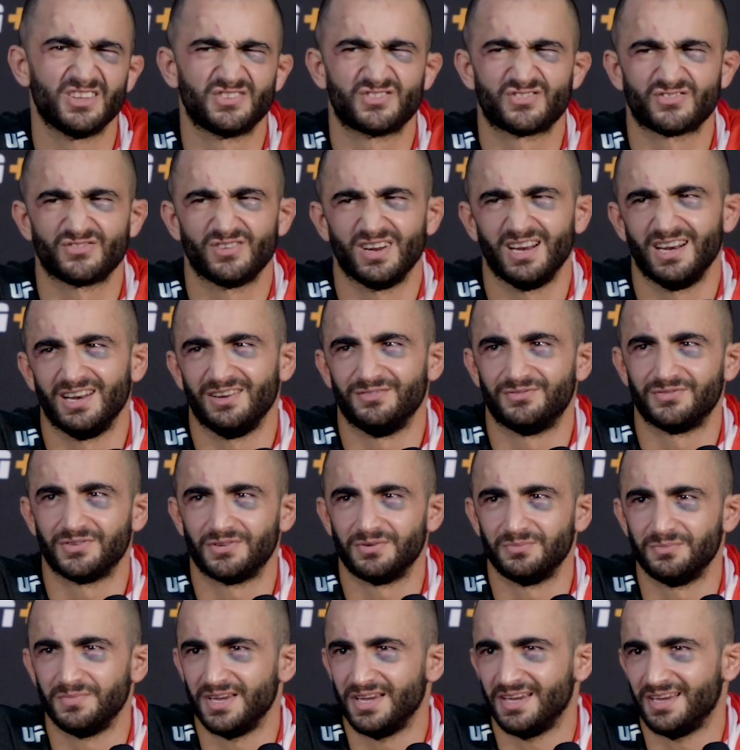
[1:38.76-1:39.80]
Not really
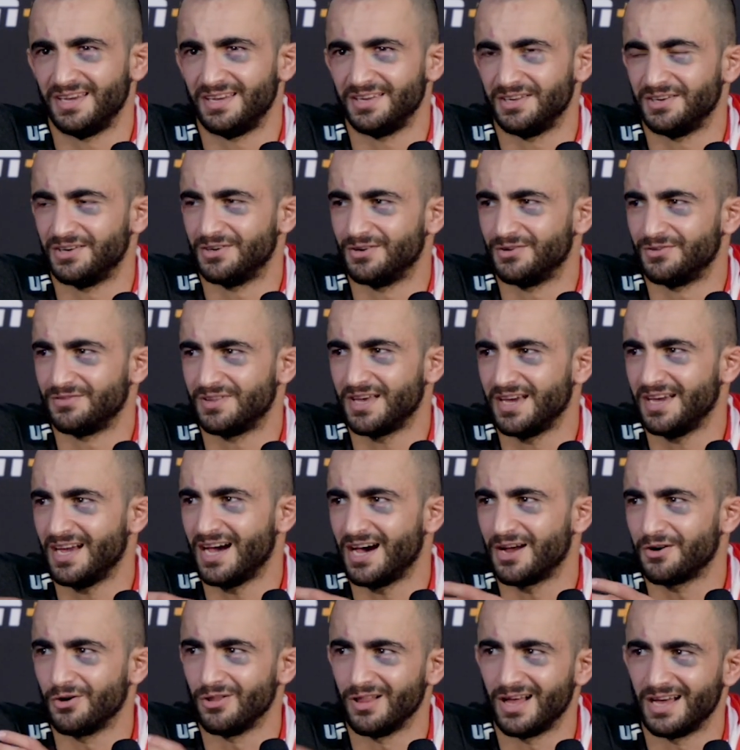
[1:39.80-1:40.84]
for me. You know, they
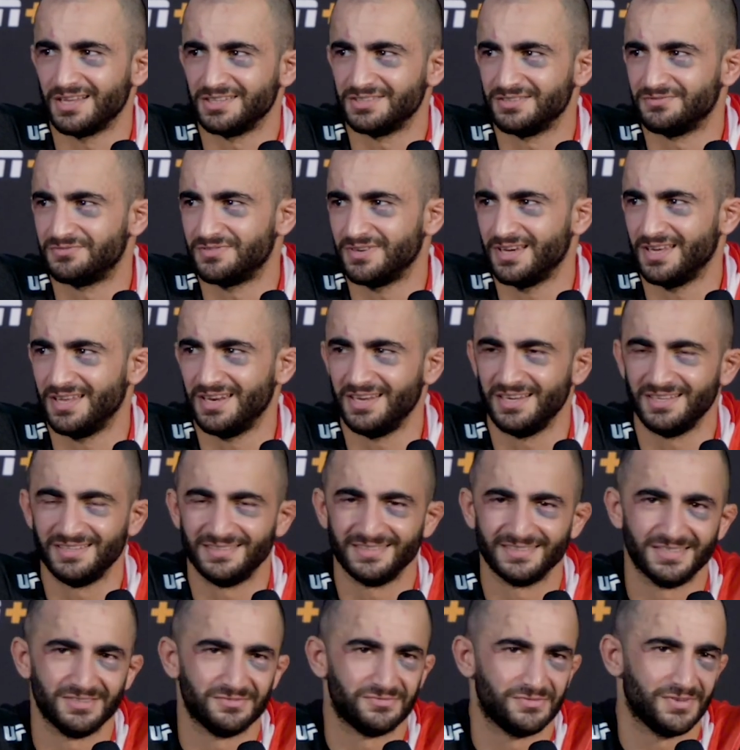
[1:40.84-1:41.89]
are all
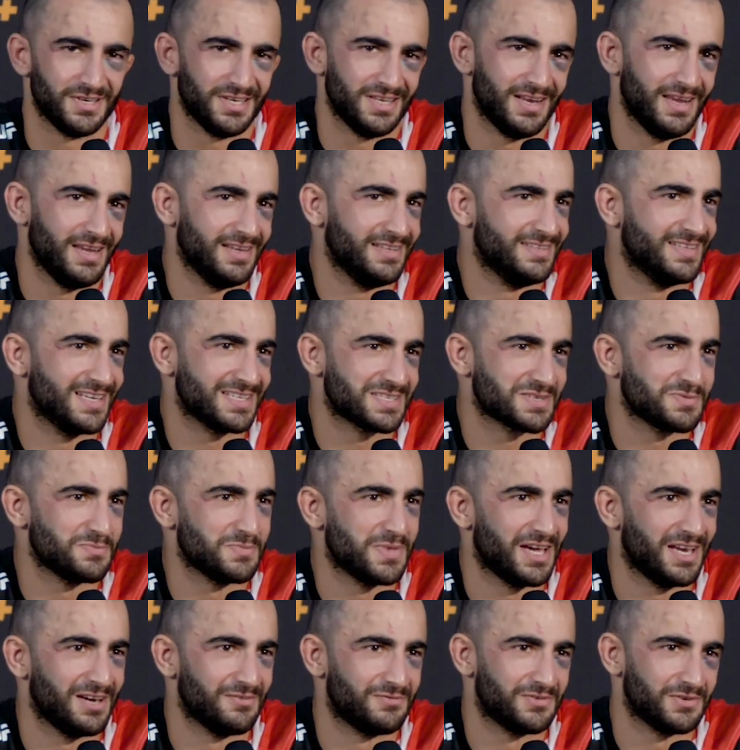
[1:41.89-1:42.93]
undefeated. The defeated, it
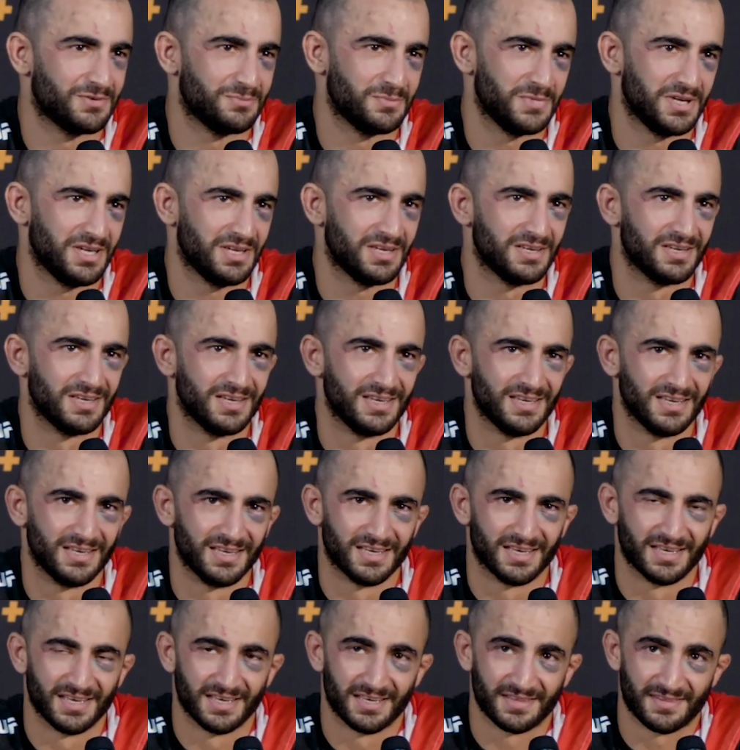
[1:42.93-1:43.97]
doesn't matter for me.
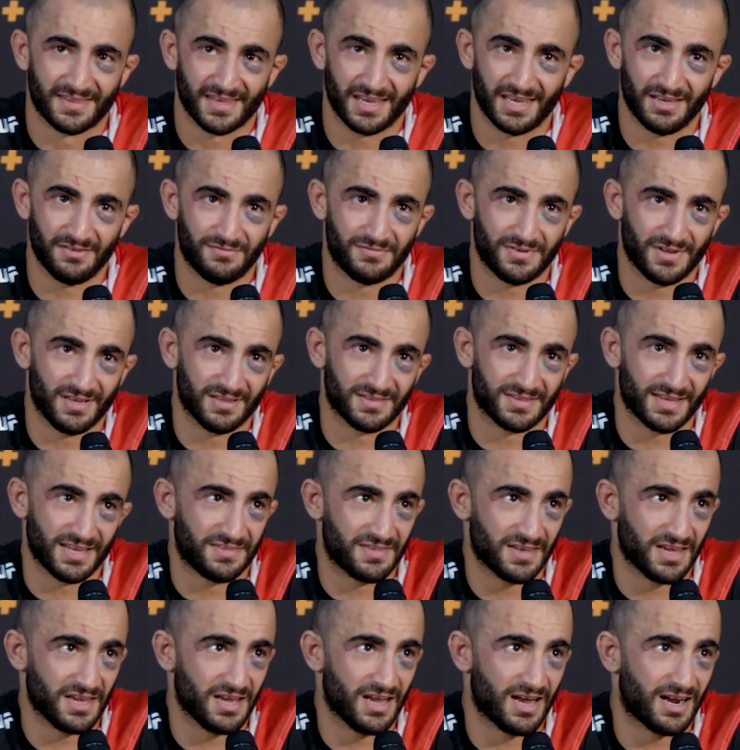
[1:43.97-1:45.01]
They feel
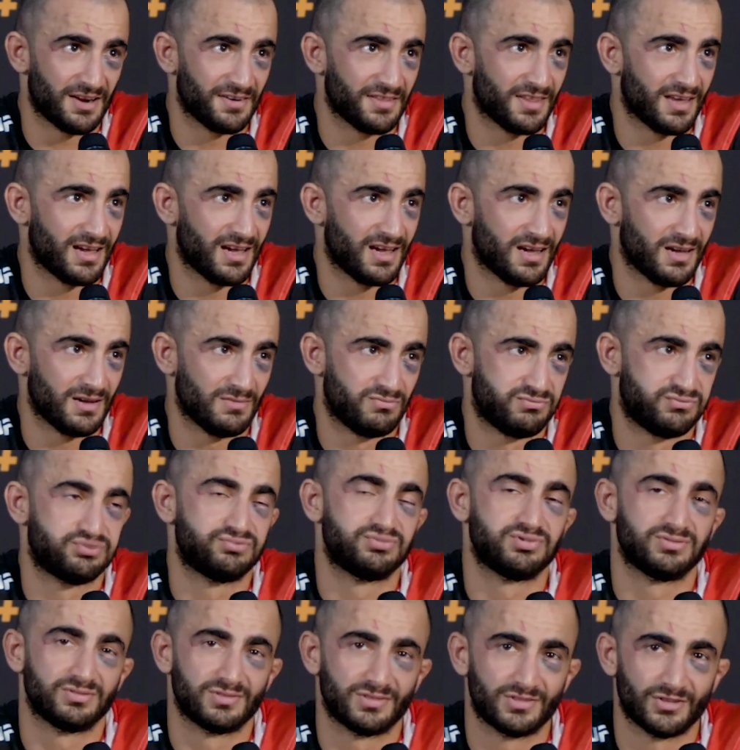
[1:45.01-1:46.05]
that they are the
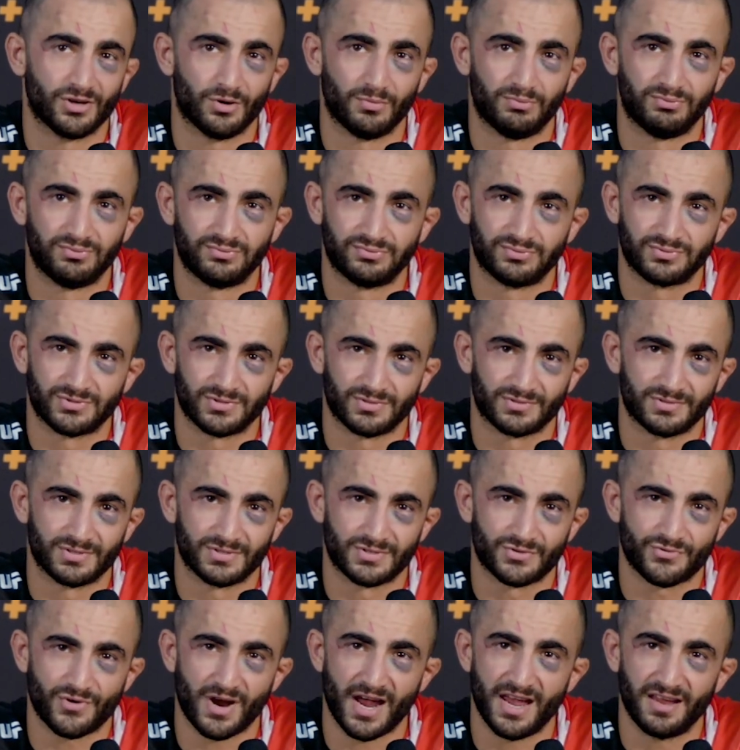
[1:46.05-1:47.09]
top
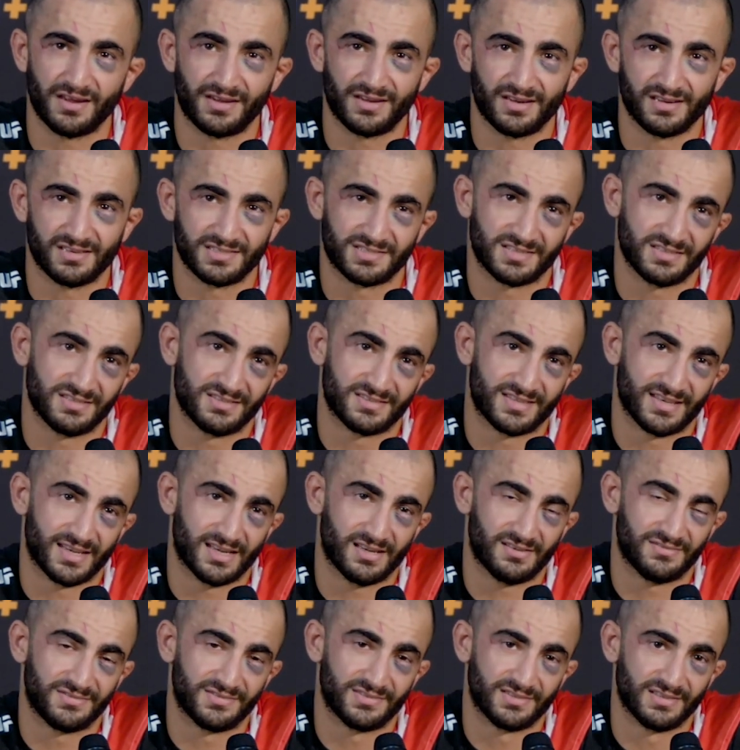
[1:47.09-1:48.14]
strikers and
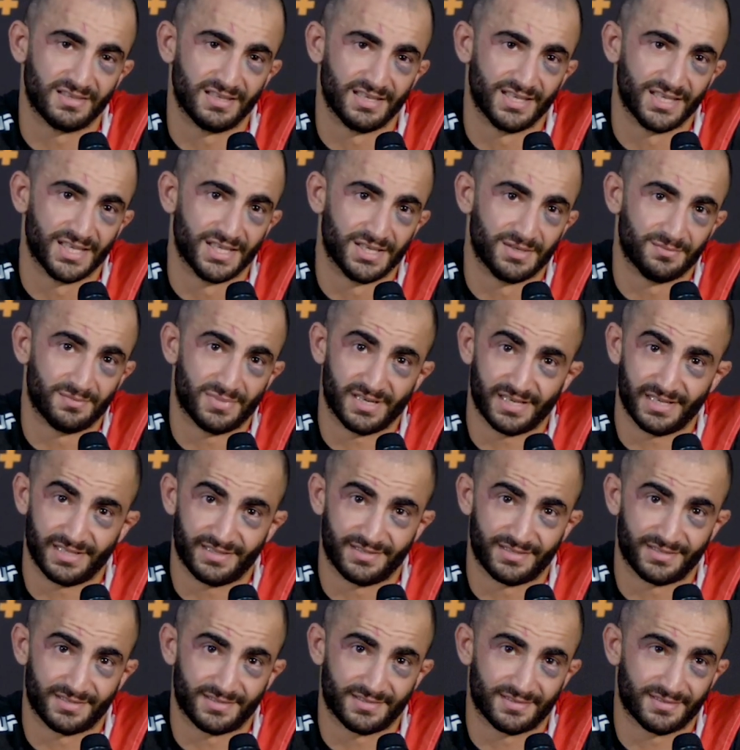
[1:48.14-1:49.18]
stuff,
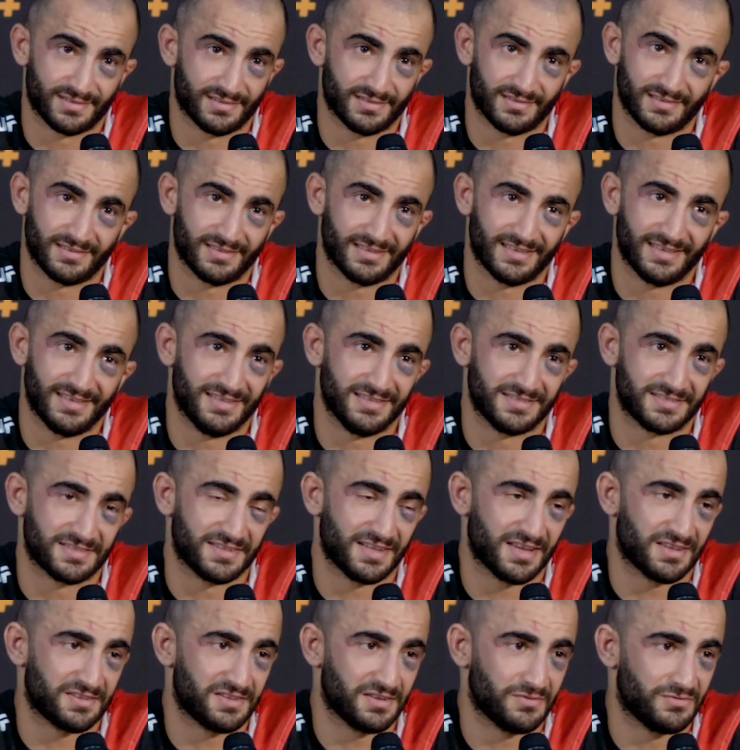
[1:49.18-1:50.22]
but
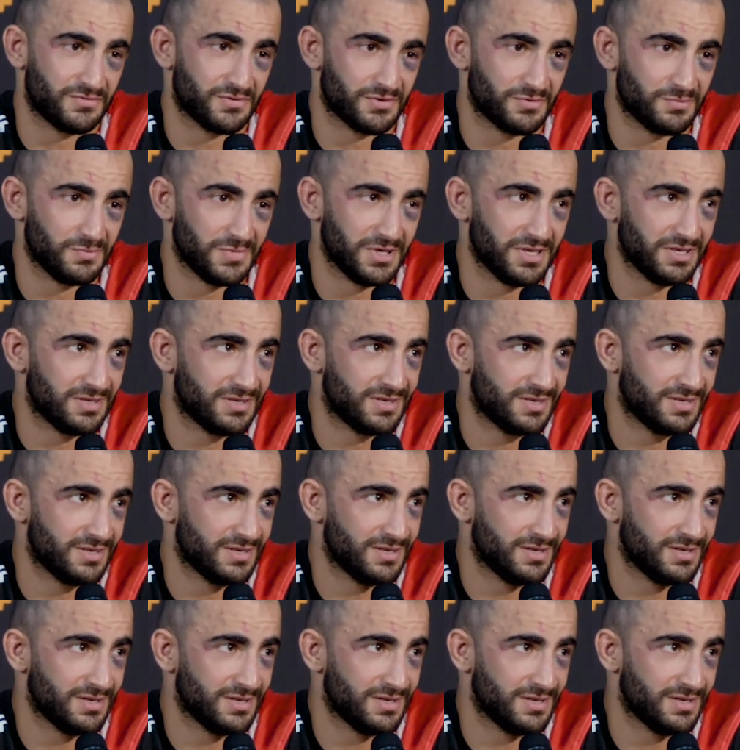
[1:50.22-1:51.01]
it's nothing for me.